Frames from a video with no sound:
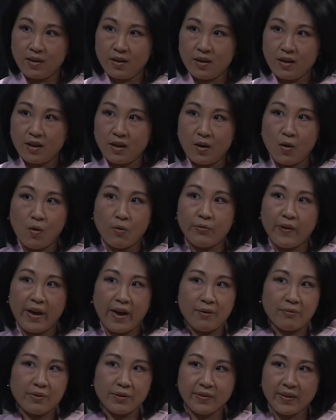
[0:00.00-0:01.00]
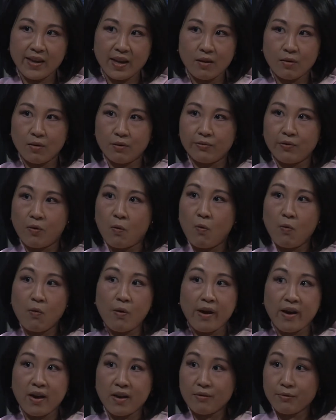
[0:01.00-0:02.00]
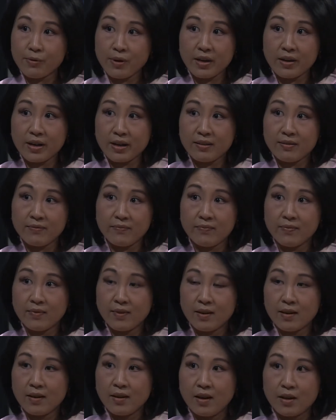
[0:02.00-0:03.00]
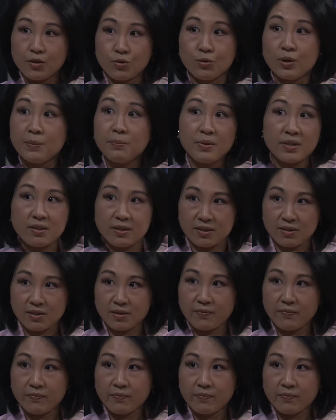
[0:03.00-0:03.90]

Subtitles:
of everything, of all area to a business.